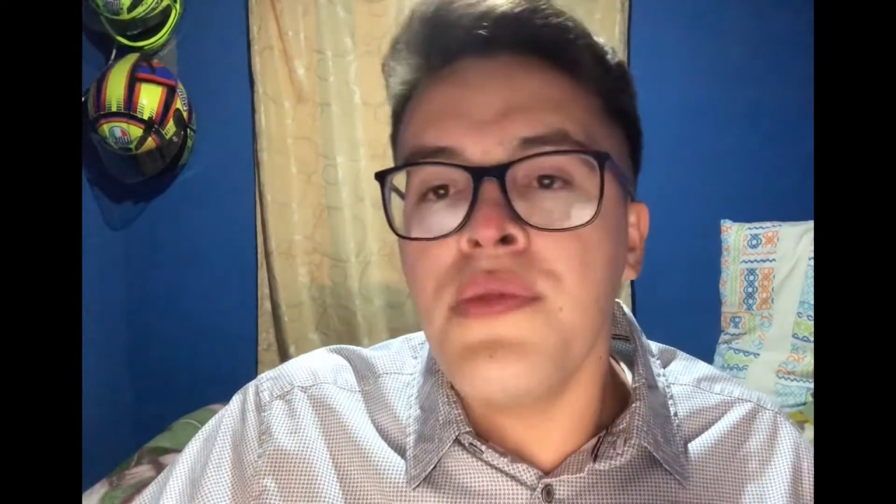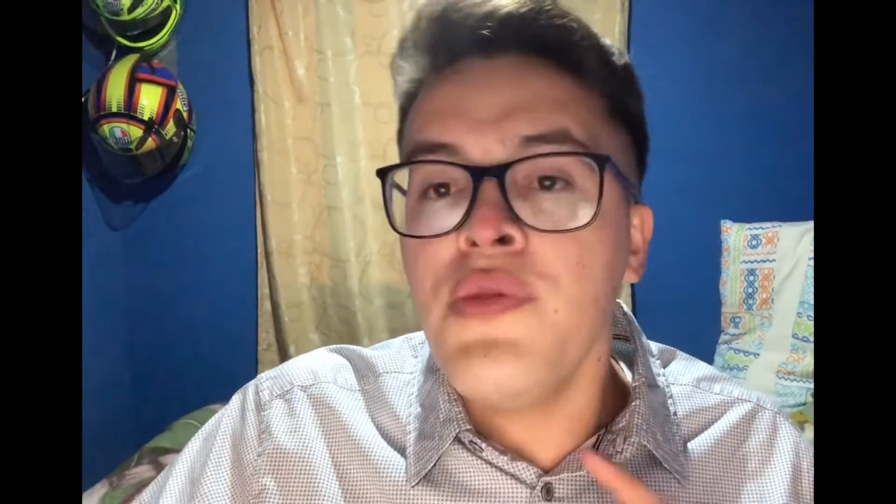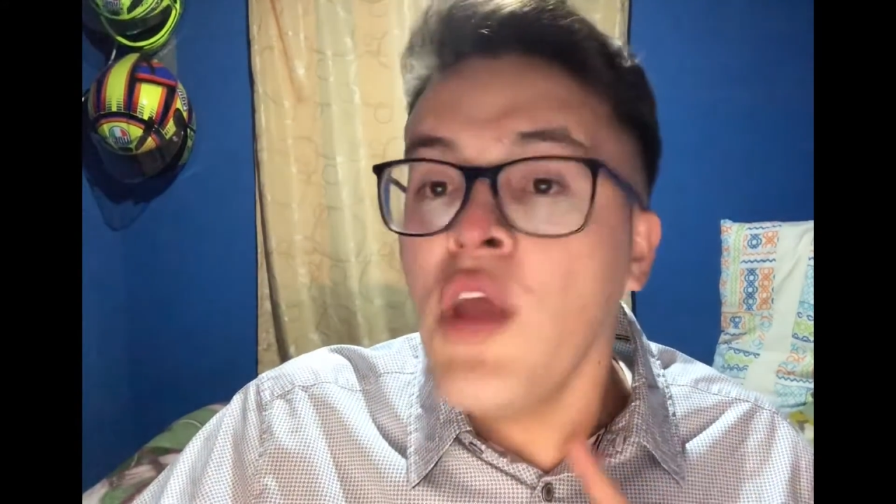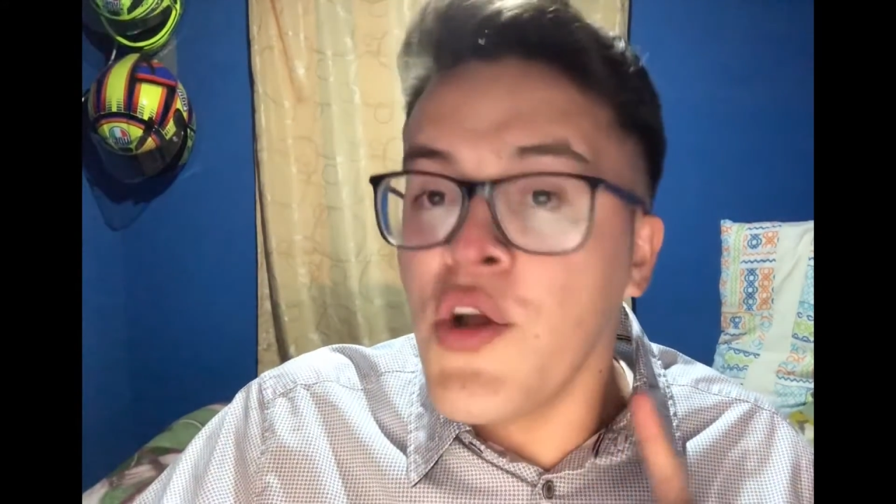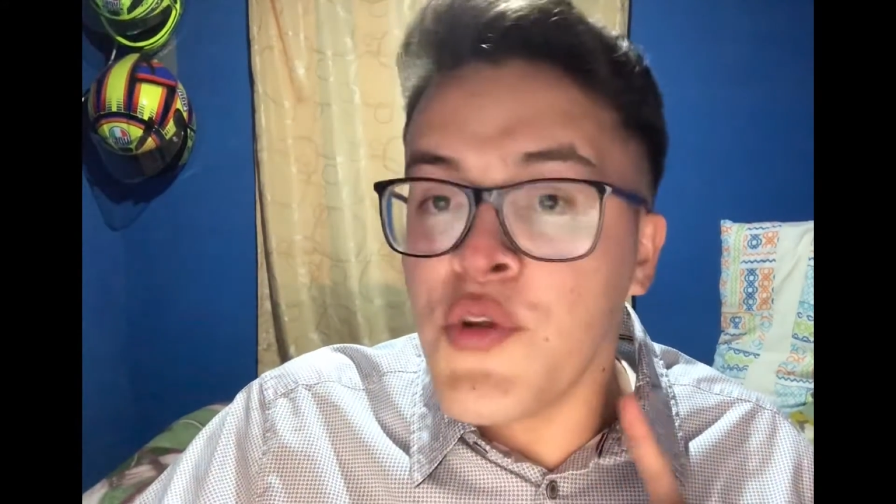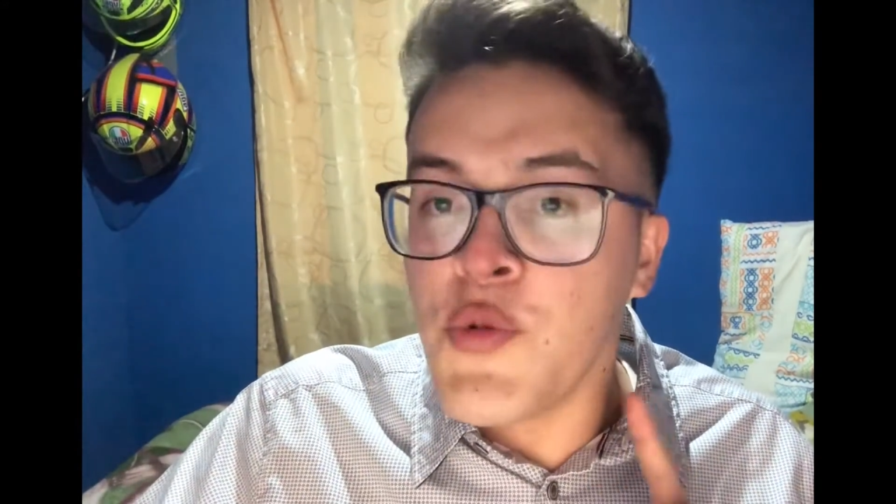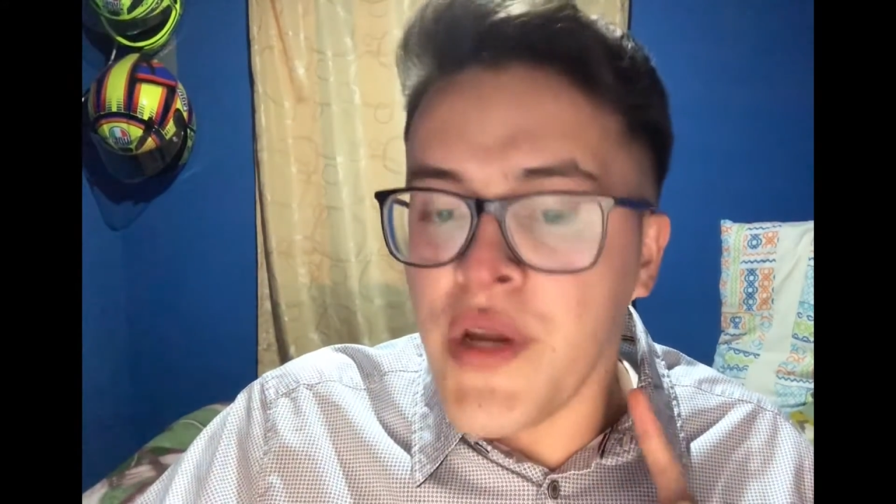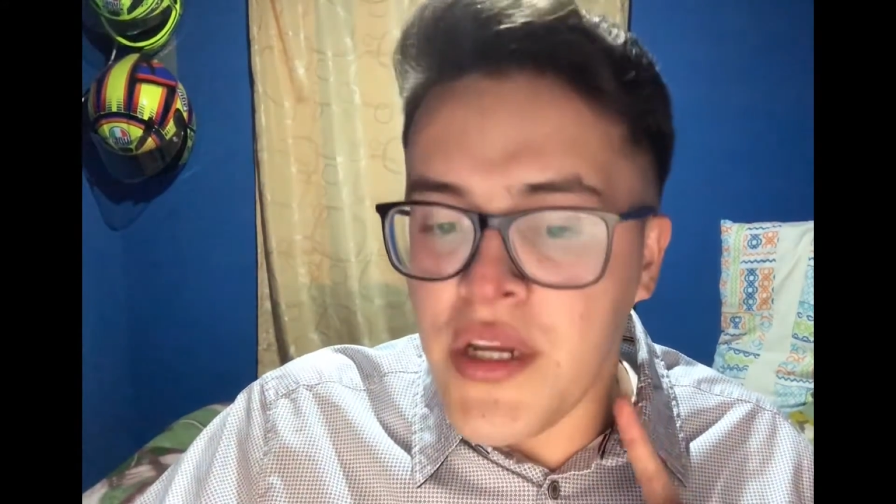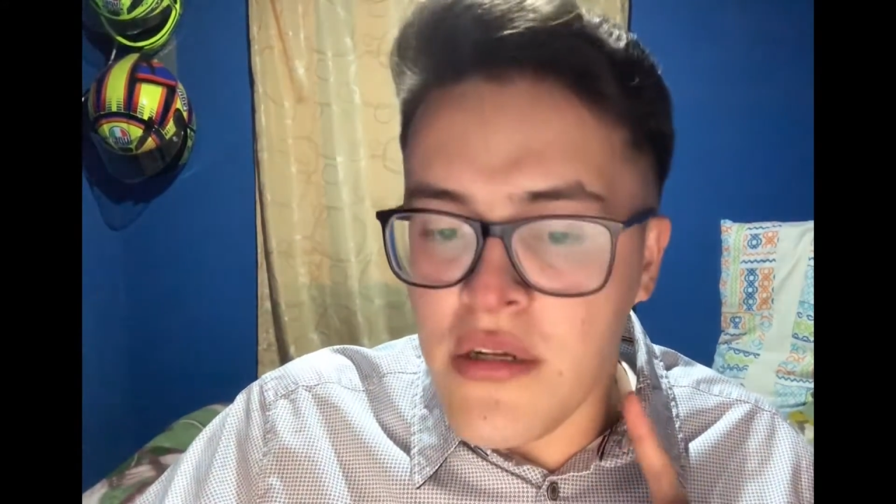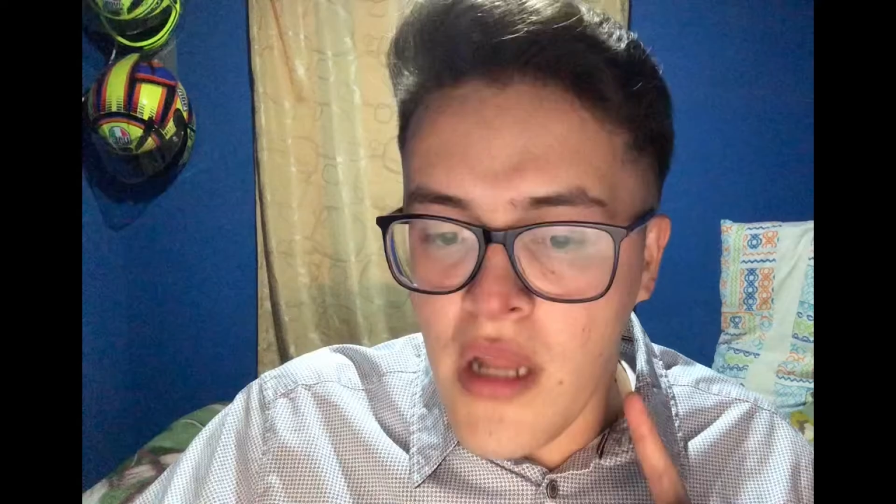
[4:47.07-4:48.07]
not
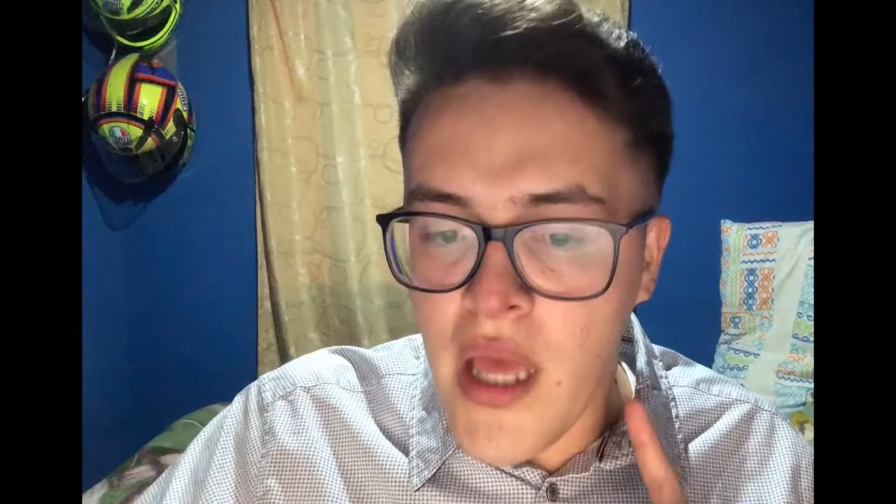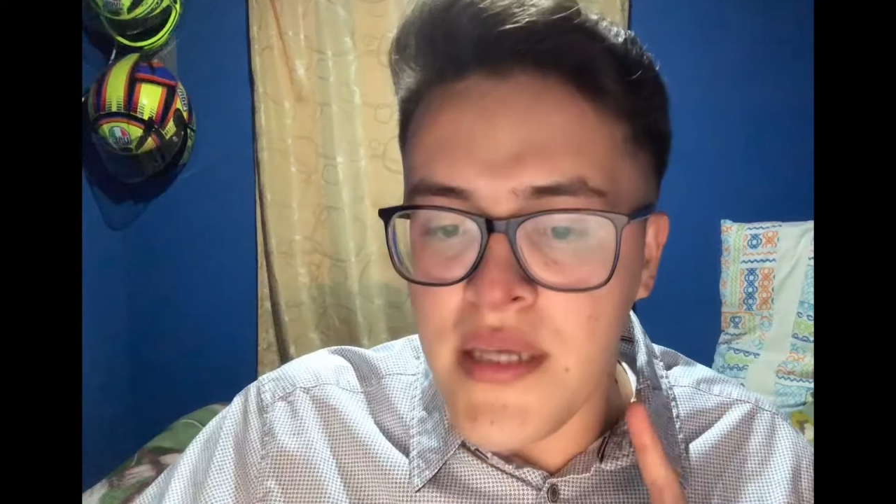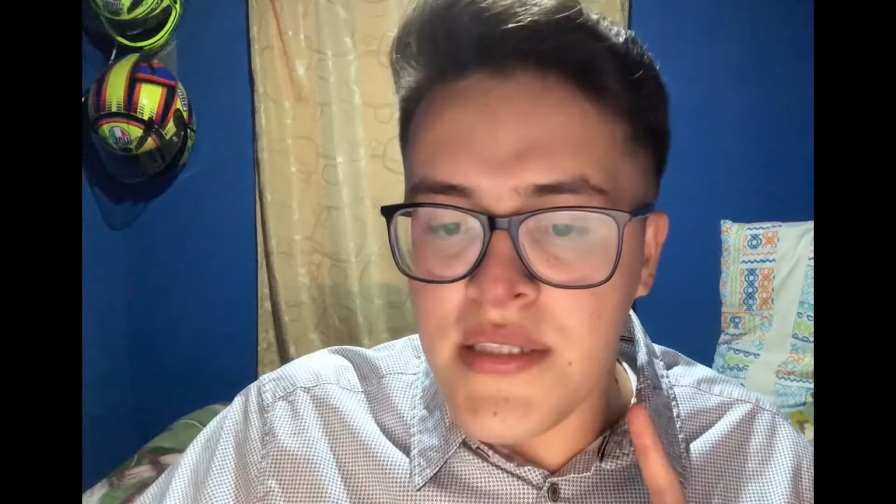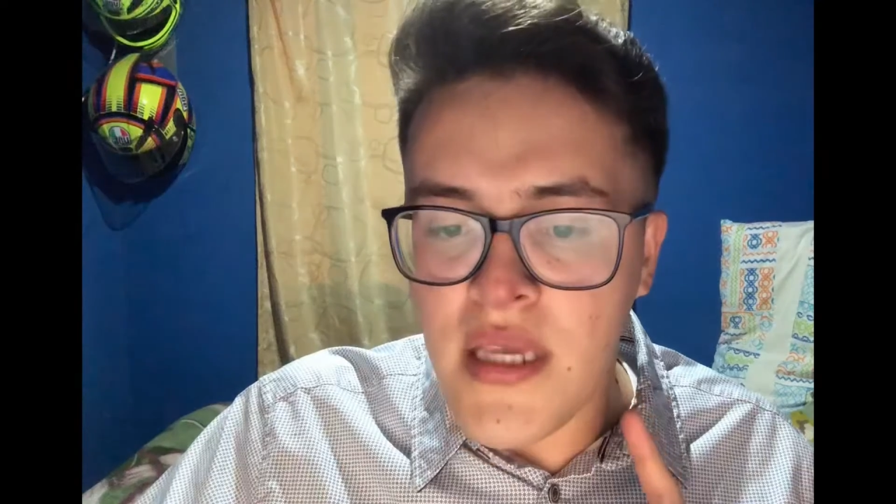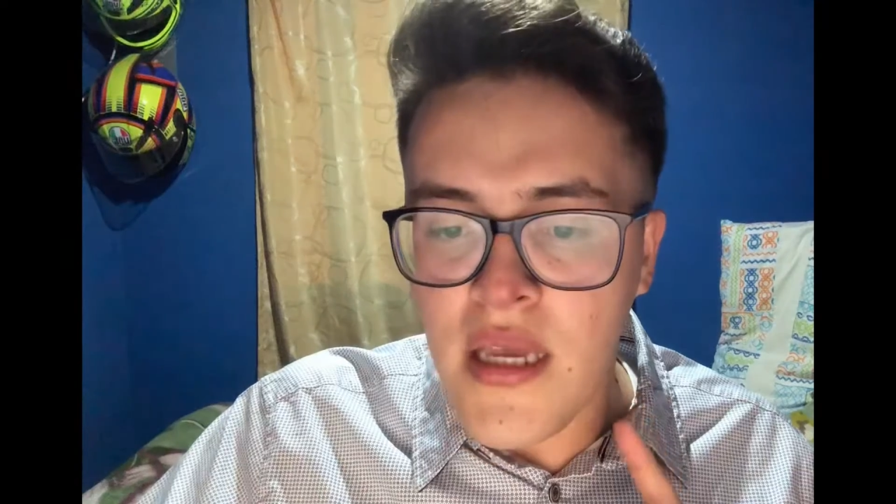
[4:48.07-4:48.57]
recognize